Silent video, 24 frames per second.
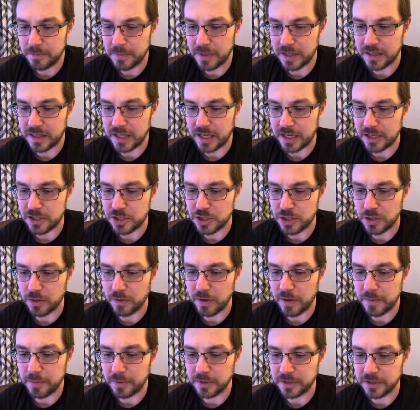that show
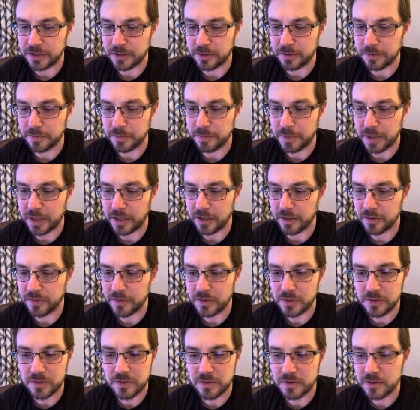up a little better. There
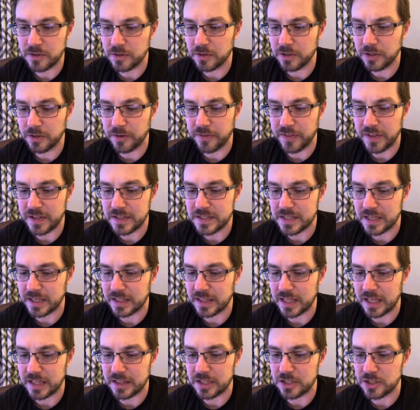are little things like
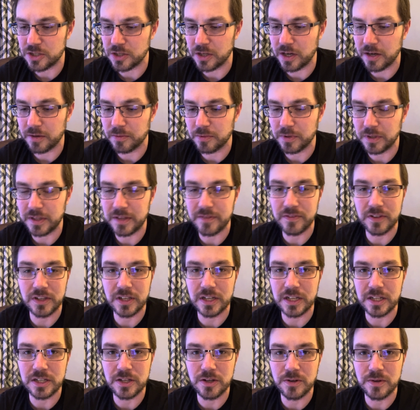that you're not really even going
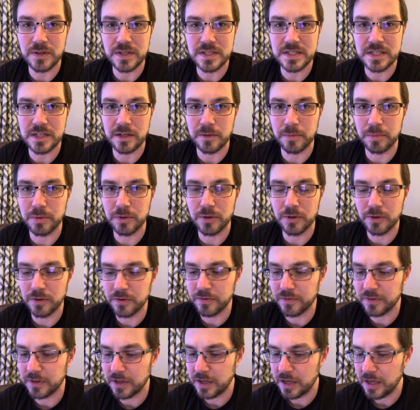to notice in a
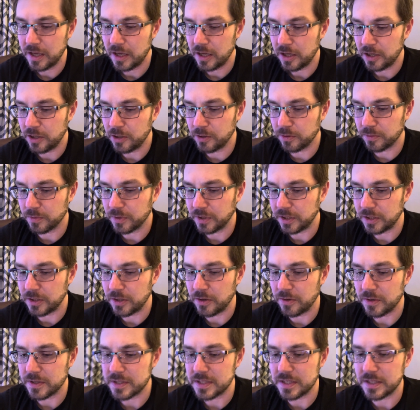proof. You don't really
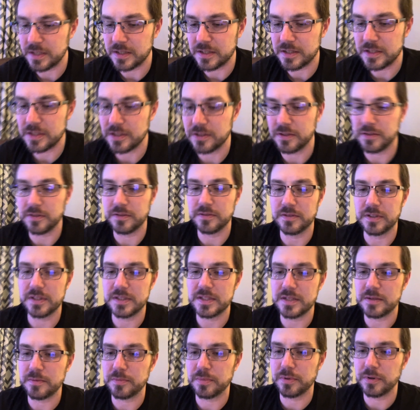notice it until it's
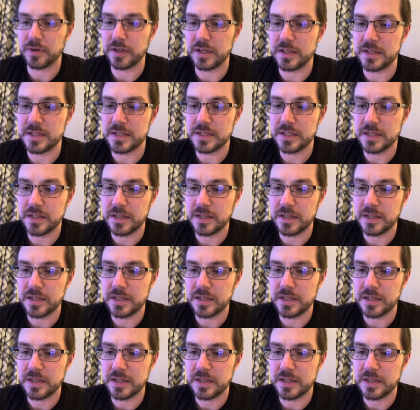in print.